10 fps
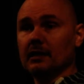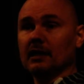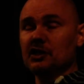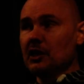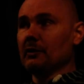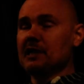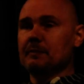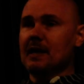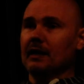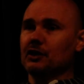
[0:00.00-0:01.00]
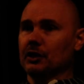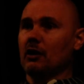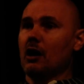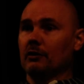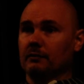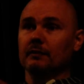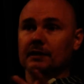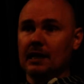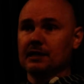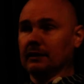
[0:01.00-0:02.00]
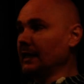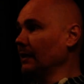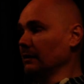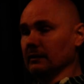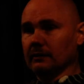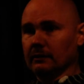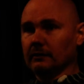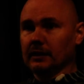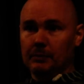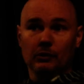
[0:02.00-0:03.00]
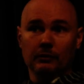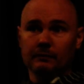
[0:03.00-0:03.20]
Because generally speaking, Chicago tends to lean liberal.